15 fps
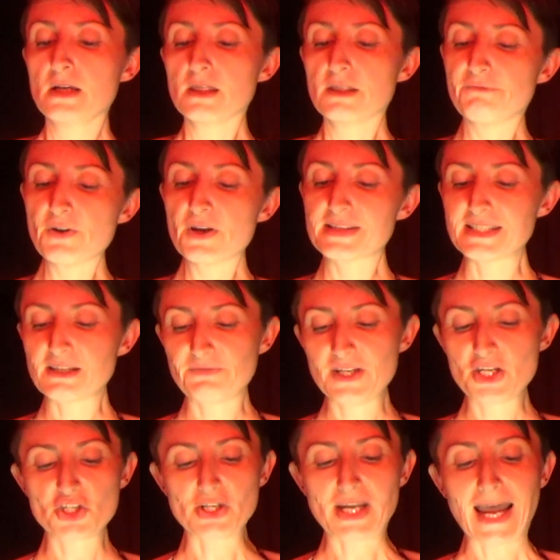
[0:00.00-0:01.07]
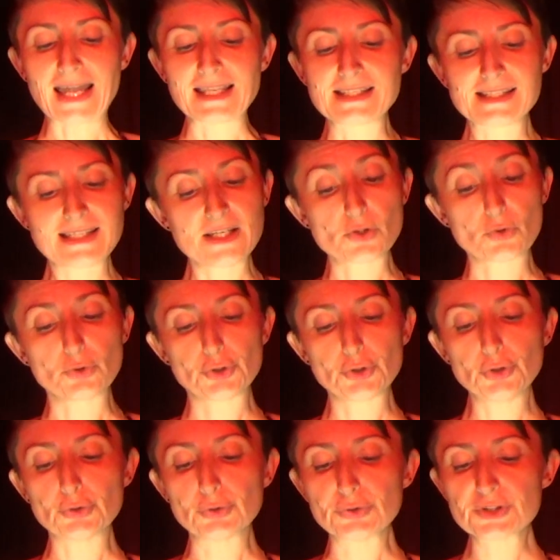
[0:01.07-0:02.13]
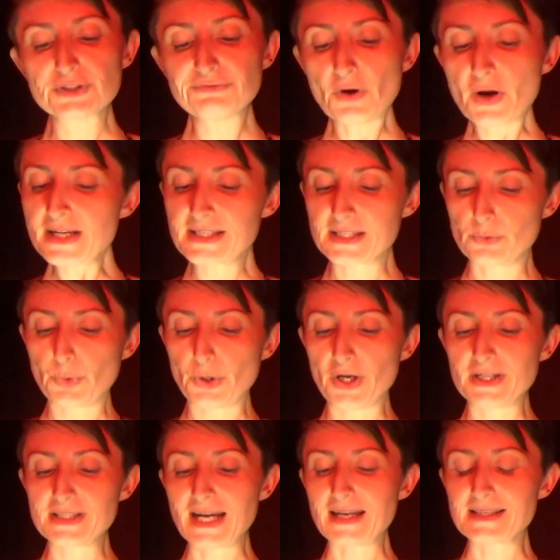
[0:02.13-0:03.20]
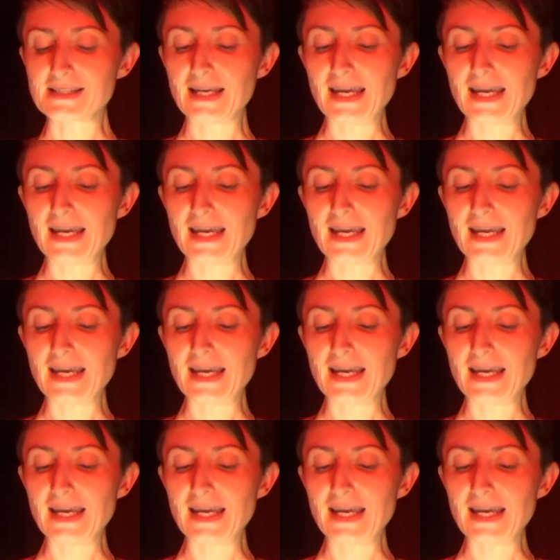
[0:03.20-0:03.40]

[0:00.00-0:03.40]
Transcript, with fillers: The first definition Anne sees on Google defines the word as